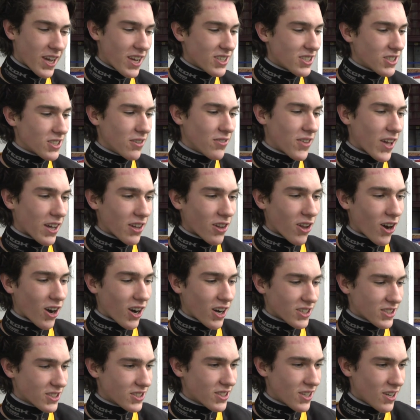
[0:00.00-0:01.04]
taste of that
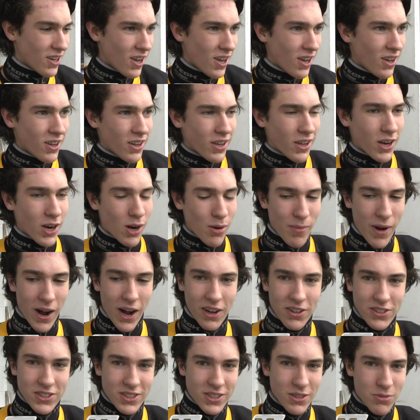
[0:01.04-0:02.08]
loss in our
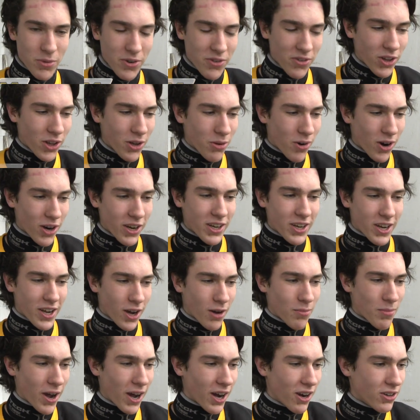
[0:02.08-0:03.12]
mouths, and we really wanted to
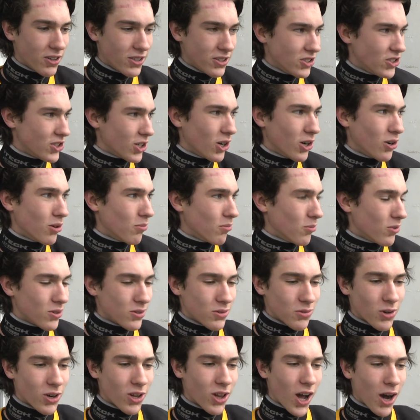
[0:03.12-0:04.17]
come out and show
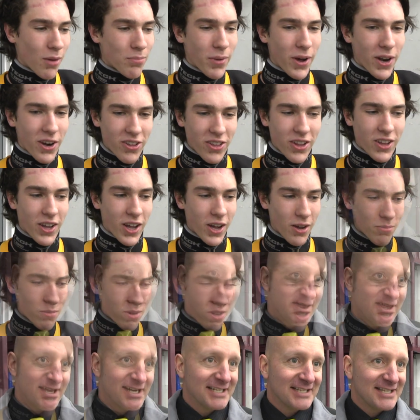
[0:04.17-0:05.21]
a lot better.
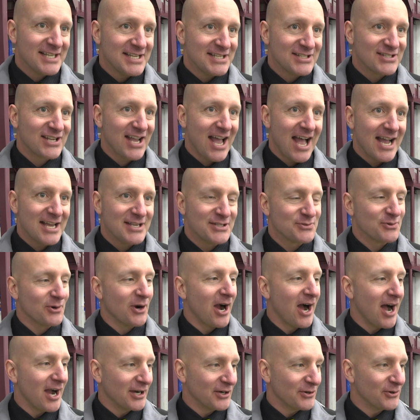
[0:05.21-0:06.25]
I think these guys
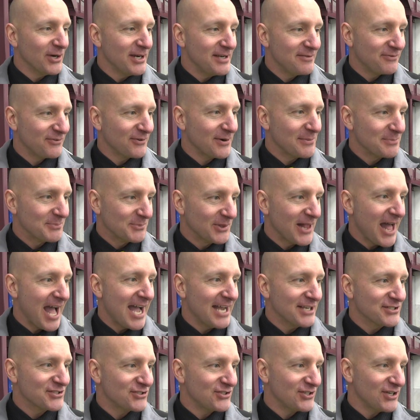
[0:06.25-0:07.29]
were hungry from
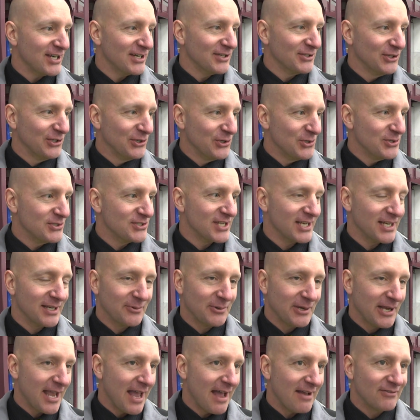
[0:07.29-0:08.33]
last year losing.
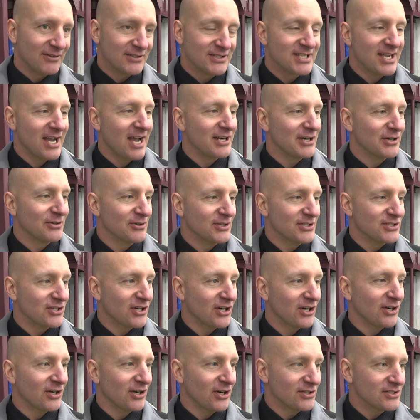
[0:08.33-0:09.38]
We have a ton of
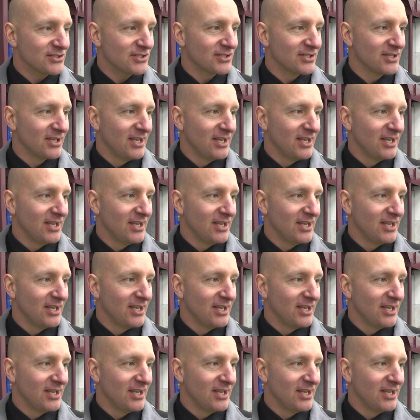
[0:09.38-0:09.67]
returners.